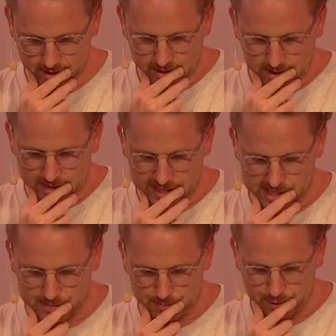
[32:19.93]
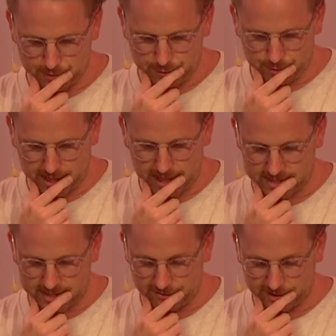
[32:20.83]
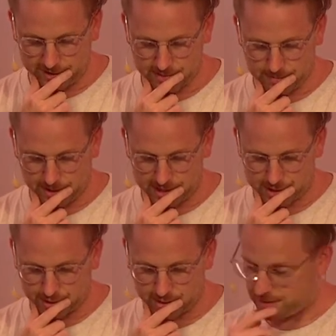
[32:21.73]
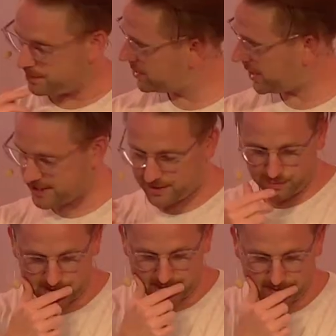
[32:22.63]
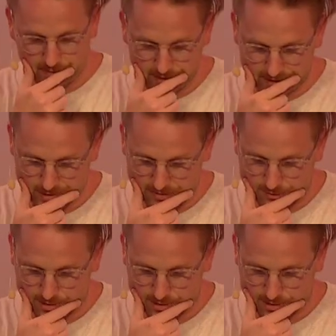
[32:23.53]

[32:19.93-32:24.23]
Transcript: And there's this beautiful definition by John Tyson, which I think we've got a screen for.